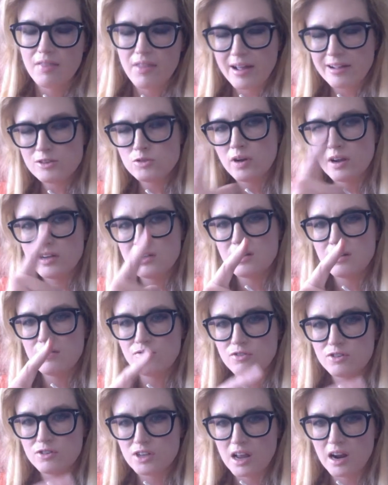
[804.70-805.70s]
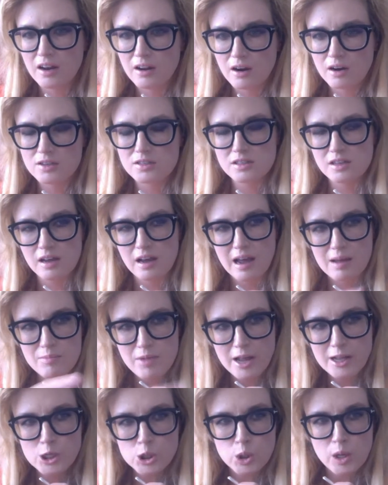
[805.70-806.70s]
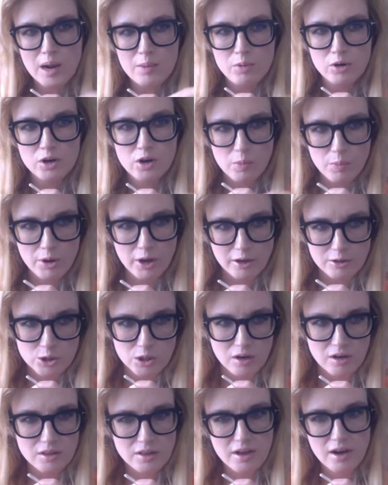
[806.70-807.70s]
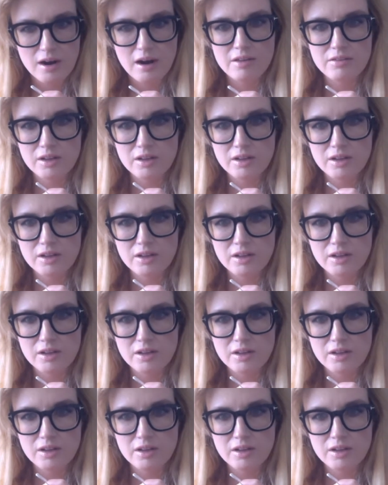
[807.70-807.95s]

That's what I did for Dany Garcia. I made sure I put her picture in there.